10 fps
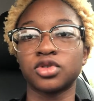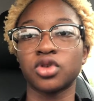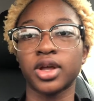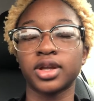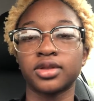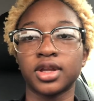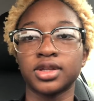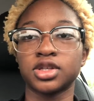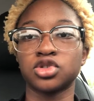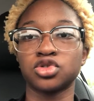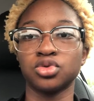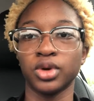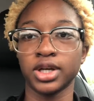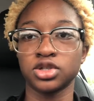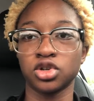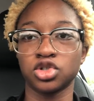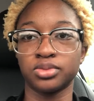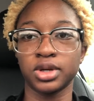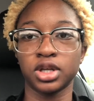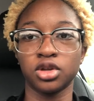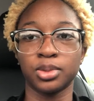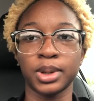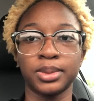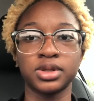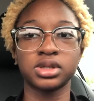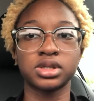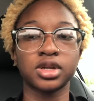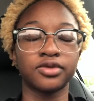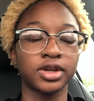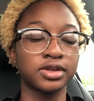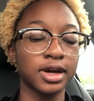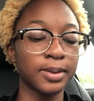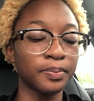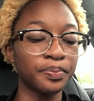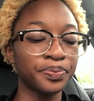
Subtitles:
credit things that you're doing, as long as you're making your payments and stuff like that.